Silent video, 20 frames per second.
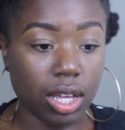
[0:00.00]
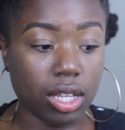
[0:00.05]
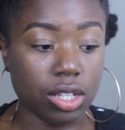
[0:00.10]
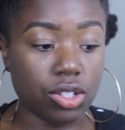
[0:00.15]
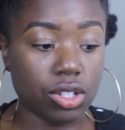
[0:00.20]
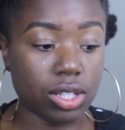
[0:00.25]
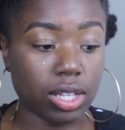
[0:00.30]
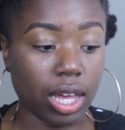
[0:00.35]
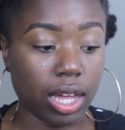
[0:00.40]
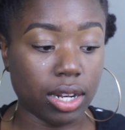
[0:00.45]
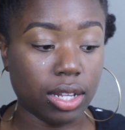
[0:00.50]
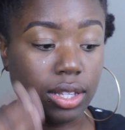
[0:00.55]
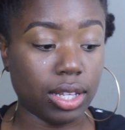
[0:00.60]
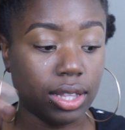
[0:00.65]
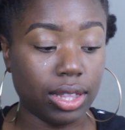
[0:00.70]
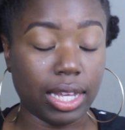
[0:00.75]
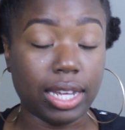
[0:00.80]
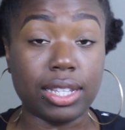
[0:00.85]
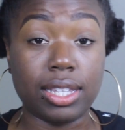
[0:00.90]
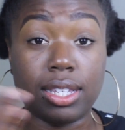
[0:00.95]
and just kind of
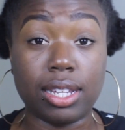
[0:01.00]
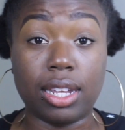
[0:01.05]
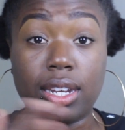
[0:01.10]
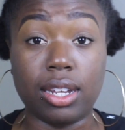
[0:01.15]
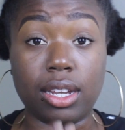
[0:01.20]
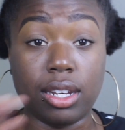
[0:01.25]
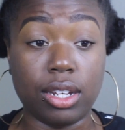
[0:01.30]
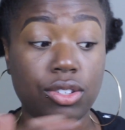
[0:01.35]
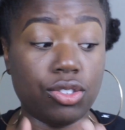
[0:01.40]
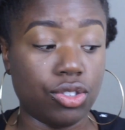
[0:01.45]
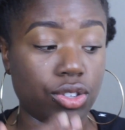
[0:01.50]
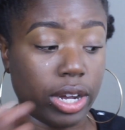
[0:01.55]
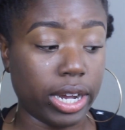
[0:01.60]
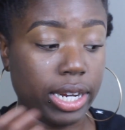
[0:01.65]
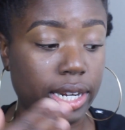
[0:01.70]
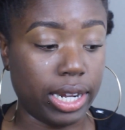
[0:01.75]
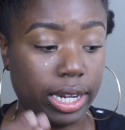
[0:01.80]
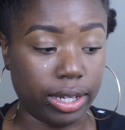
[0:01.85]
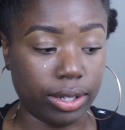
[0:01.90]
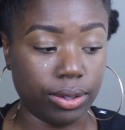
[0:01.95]
let that set in and
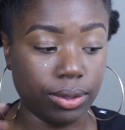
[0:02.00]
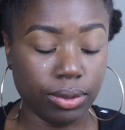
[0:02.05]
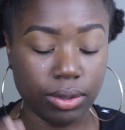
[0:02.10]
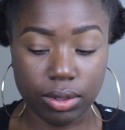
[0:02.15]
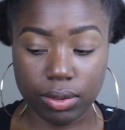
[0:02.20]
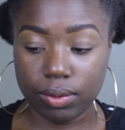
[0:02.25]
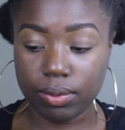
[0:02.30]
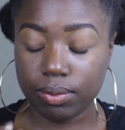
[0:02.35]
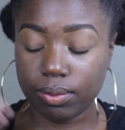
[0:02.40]
dry down.